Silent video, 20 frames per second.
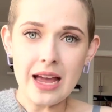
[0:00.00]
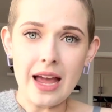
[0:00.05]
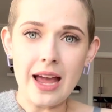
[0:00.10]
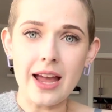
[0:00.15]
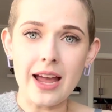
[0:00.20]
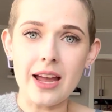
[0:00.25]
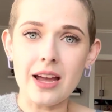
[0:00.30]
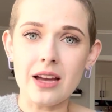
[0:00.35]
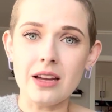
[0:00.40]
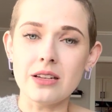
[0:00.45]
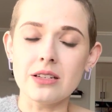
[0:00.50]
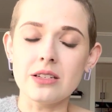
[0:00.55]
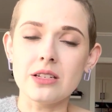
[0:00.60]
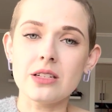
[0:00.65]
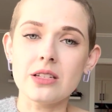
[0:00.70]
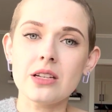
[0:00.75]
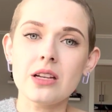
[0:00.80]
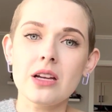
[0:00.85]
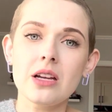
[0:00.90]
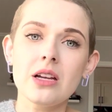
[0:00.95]
And
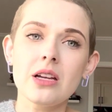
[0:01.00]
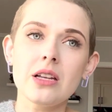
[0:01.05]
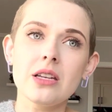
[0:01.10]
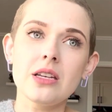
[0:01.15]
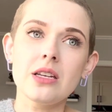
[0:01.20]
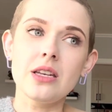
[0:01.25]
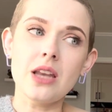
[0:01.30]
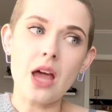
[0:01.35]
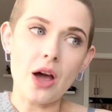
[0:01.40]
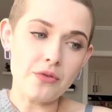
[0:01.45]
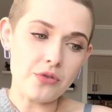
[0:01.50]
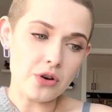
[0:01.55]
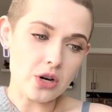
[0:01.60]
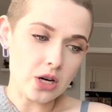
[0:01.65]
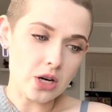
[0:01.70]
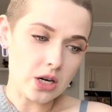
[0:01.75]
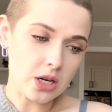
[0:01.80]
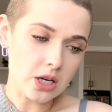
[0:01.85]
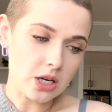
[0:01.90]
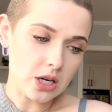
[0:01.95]

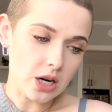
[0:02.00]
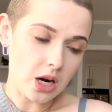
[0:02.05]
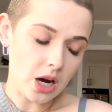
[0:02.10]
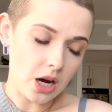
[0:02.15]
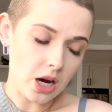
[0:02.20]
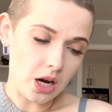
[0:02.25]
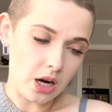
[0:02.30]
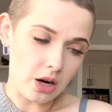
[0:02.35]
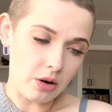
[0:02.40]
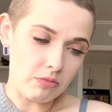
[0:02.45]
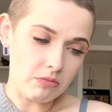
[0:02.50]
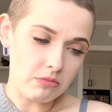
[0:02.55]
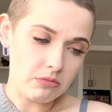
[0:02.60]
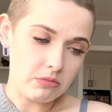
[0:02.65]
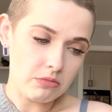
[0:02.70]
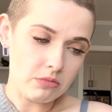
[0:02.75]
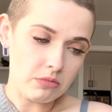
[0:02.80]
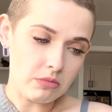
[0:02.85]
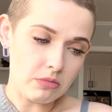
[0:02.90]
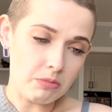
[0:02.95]
never
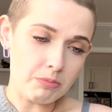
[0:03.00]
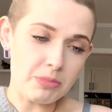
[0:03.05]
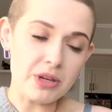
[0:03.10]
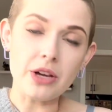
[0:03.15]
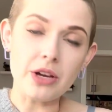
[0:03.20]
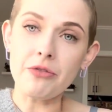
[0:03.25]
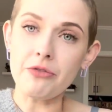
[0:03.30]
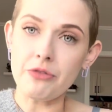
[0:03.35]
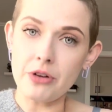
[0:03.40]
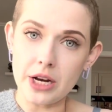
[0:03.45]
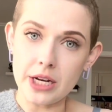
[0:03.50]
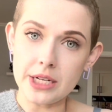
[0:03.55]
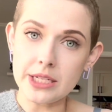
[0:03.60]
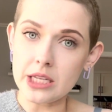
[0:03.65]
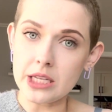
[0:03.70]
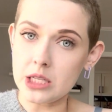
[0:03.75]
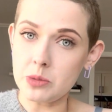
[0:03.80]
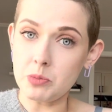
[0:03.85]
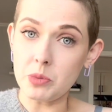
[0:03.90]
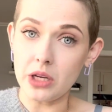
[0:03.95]
be afraid to
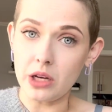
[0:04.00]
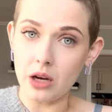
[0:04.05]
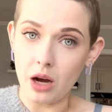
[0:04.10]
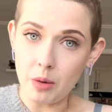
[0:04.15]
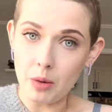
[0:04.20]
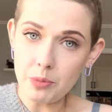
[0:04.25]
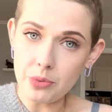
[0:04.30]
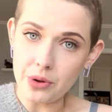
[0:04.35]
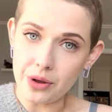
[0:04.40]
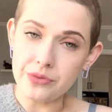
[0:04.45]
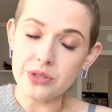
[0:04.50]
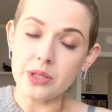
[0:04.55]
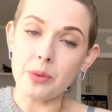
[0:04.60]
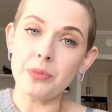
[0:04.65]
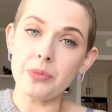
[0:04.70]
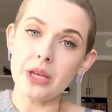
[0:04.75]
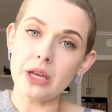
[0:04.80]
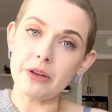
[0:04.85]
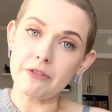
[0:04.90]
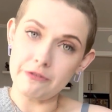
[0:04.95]
speak up if
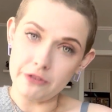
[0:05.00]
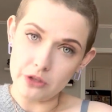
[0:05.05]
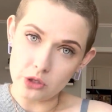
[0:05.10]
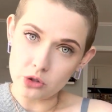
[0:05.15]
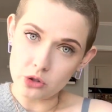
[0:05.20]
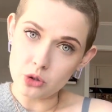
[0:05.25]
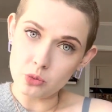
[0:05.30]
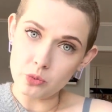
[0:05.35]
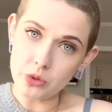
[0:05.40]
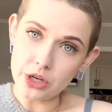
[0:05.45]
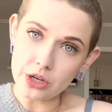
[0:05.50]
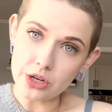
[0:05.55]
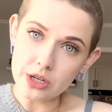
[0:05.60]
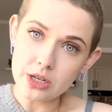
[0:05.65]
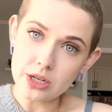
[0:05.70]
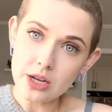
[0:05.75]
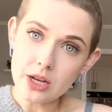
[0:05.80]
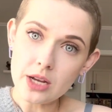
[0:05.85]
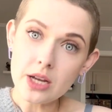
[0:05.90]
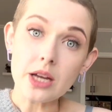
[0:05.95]
something feels
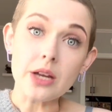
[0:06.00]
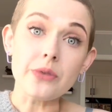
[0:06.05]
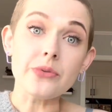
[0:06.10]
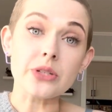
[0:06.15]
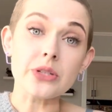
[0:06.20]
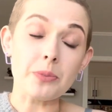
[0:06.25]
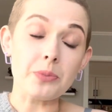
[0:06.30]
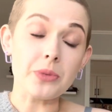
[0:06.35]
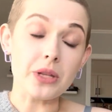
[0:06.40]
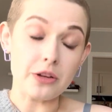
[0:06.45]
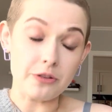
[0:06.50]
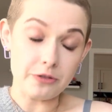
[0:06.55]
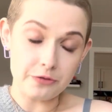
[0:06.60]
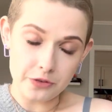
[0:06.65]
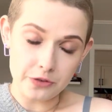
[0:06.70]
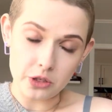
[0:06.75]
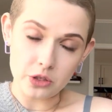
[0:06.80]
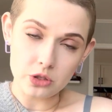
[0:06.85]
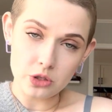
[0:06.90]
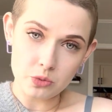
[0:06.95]
weird. If something
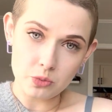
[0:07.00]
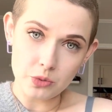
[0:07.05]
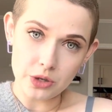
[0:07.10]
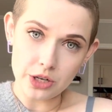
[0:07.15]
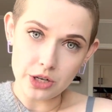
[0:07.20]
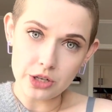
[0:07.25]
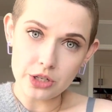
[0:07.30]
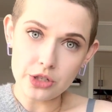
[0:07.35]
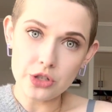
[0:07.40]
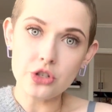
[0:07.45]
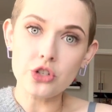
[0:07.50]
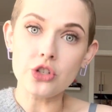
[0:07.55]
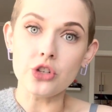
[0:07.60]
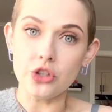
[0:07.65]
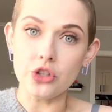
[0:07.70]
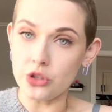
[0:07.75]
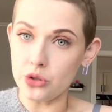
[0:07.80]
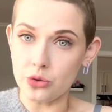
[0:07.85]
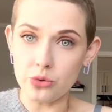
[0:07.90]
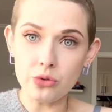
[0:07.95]
feels weird to
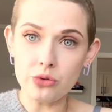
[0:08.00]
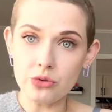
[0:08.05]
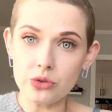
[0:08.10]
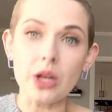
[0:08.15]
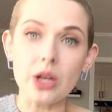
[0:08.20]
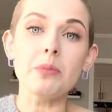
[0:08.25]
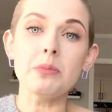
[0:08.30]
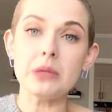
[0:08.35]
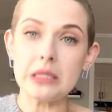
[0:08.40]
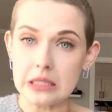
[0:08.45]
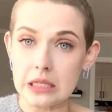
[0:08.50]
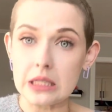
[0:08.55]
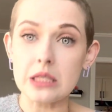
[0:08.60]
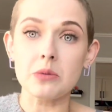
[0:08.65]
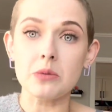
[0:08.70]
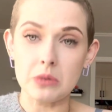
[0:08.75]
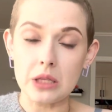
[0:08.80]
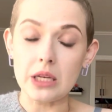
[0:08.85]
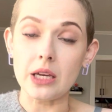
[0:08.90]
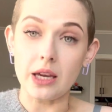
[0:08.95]
you, that means that
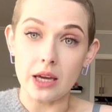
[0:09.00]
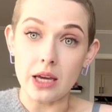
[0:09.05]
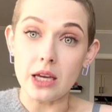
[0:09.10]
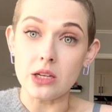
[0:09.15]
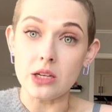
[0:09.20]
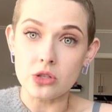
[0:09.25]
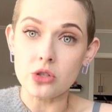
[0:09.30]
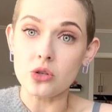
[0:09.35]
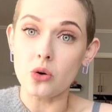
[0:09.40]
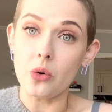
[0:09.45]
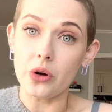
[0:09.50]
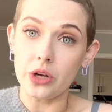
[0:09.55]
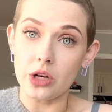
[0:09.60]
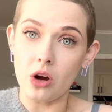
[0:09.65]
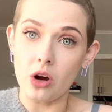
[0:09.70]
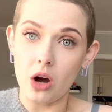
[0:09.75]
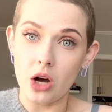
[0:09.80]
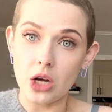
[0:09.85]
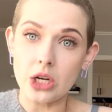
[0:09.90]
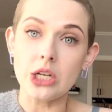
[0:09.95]
something is going
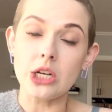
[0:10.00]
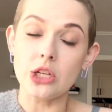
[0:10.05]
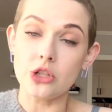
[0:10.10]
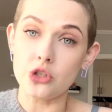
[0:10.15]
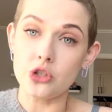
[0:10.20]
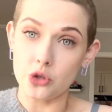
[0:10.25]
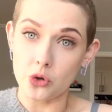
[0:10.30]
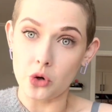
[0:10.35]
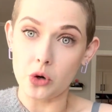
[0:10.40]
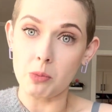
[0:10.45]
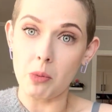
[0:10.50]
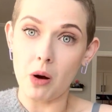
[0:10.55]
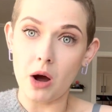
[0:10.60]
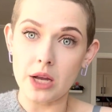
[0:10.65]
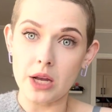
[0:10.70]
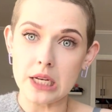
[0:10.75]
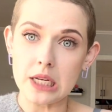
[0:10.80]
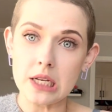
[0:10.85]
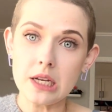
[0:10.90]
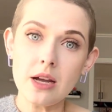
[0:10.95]
on and it's your
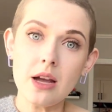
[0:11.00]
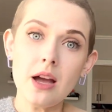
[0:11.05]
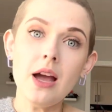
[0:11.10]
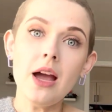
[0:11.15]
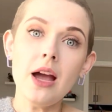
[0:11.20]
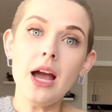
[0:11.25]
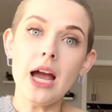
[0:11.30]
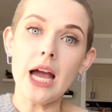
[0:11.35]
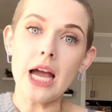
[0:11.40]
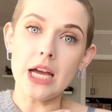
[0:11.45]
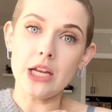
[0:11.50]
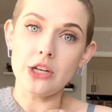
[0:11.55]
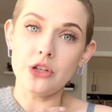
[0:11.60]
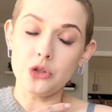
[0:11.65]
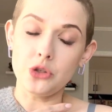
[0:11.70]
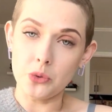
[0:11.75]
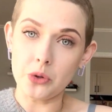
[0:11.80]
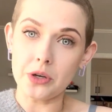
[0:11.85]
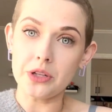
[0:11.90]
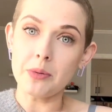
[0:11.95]
body and
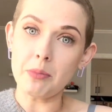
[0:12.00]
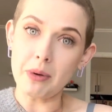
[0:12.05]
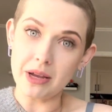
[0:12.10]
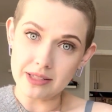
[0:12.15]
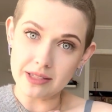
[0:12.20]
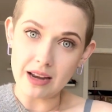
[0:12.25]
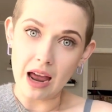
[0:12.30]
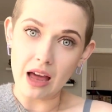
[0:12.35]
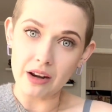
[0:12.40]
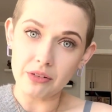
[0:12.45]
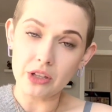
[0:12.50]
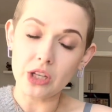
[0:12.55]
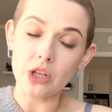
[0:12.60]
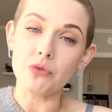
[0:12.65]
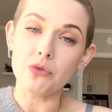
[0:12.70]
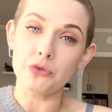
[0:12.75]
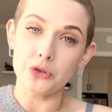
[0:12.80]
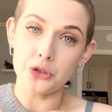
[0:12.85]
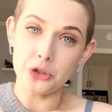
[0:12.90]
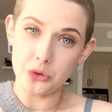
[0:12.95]
you are the best advocate
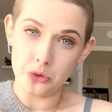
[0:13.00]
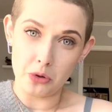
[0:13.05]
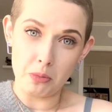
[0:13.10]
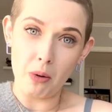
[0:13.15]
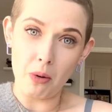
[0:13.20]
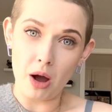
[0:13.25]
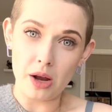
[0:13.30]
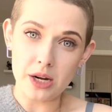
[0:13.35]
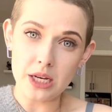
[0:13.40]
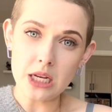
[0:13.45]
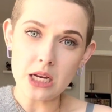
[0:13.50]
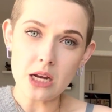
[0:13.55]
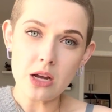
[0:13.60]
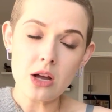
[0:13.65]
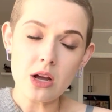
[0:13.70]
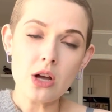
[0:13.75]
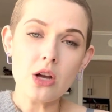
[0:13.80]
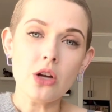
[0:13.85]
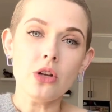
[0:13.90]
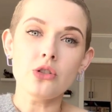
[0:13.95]
for your body.
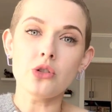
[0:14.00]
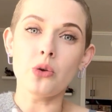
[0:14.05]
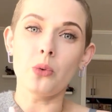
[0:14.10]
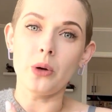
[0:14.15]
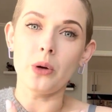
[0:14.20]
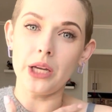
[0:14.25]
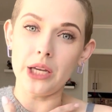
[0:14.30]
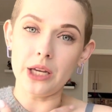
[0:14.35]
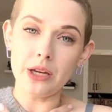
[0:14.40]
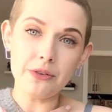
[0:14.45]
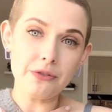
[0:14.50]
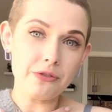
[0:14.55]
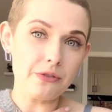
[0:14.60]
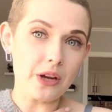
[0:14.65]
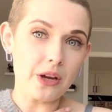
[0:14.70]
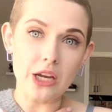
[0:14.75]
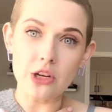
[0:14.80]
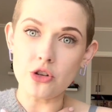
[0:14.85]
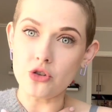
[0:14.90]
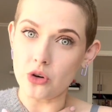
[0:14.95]
So if
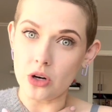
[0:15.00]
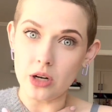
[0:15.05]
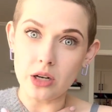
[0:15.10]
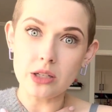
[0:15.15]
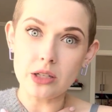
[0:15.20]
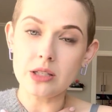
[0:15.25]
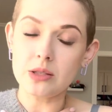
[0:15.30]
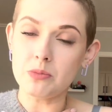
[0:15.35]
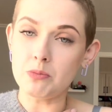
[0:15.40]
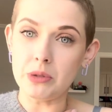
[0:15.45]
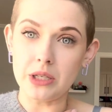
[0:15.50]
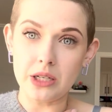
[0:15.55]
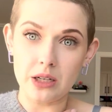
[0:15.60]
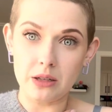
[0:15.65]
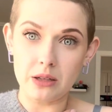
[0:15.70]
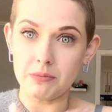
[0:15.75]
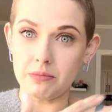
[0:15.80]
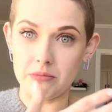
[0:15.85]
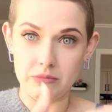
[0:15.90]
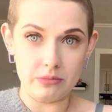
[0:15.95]
a drug
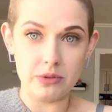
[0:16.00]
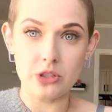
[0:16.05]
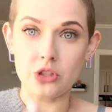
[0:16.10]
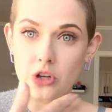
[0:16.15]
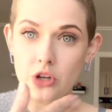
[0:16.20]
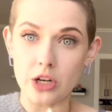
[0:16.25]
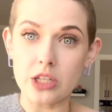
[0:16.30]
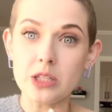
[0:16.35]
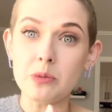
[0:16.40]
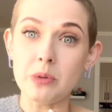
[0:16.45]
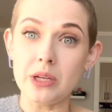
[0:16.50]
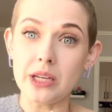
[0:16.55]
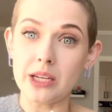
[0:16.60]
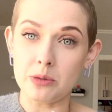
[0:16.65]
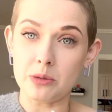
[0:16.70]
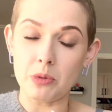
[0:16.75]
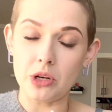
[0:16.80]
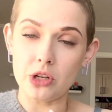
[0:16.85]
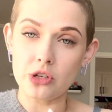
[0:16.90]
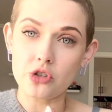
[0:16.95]
starts being
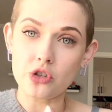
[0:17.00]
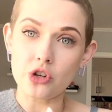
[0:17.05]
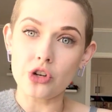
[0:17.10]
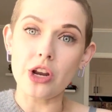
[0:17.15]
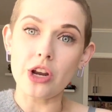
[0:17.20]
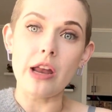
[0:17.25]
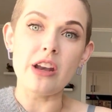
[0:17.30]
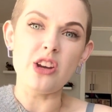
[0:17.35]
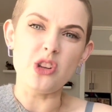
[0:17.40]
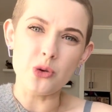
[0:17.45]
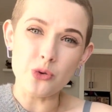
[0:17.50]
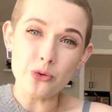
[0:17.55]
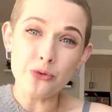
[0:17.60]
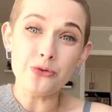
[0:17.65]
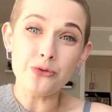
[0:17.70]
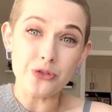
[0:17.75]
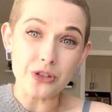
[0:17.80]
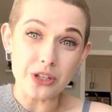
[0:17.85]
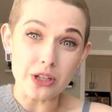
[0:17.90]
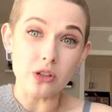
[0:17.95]
administered and you
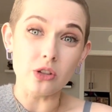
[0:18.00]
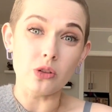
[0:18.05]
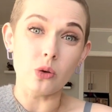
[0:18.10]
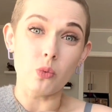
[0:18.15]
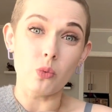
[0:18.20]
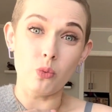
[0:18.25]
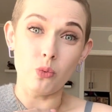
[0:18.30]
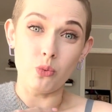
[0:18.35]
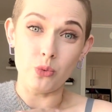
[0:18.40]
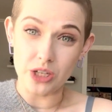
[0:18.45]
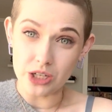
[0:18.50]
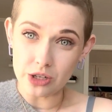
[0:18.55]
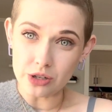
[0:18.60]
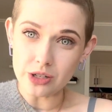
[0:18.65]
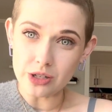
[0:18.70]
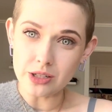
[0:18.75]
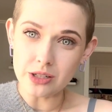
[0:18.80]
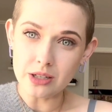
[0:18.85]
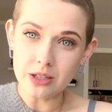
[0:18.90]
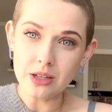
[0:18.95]
feel
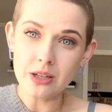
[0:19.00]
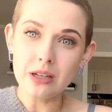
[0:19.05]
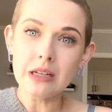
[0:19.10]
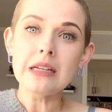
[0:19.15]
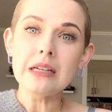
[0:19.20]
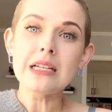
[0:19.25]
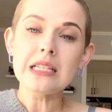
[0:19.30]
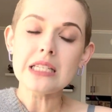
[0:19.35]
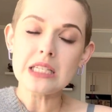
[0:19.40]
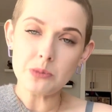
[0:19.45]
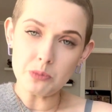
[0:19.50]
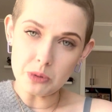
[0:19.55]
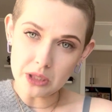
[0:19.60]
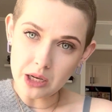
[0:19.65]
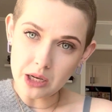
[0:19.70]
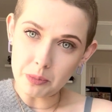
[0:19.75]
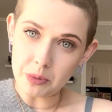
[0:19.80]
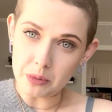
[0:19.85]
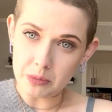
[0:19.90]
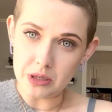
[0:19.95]
weird, speak
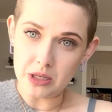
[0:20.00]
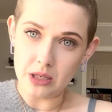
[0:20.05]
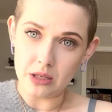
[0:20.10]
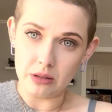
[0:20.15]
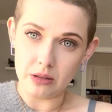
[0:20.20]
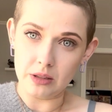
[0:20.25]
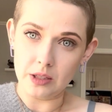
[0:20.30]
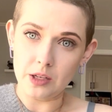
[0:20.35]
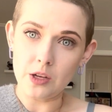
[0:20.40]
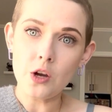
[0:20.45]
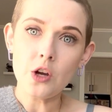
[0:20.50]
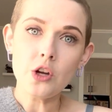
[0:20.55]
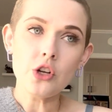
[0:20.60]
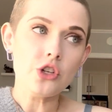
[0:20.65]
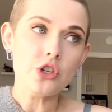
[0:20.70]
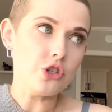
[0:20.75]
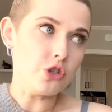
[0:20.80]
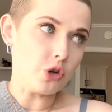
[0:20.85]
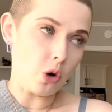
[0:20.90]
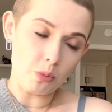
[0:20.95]
up immediately.
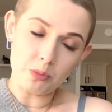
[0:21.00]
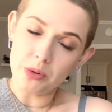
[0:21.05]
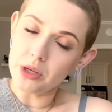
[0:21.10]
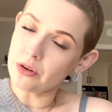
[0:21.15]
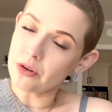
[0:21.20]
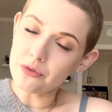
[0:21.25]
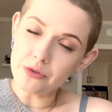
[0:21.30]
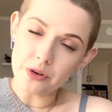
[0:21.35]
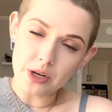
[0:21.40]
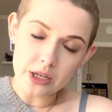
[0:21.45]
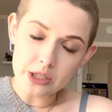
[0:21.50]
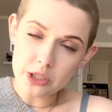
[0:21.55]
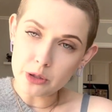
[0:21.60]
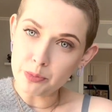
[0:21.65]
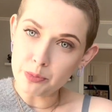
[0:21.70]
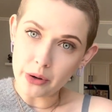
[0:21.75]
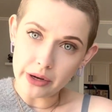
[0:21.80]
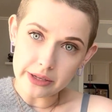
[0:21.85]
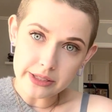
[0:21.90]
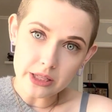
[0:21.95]
Don't be afraid to
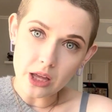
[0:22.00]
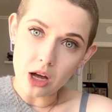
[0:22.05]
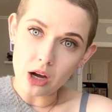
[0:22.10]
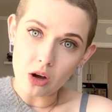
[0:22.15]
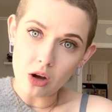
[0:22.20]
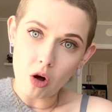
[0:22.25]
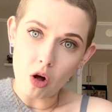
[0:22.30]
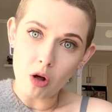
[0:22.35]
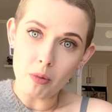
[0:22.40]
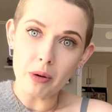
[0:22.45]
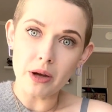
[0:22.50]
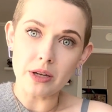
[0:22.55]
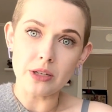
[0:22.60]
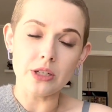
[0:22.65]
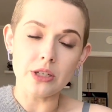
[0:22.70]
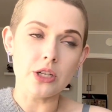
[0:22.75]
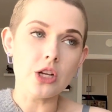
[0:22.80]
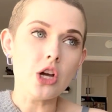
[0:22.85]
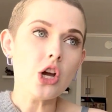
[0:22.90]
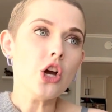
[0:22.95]
press that call
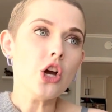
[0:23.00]
button.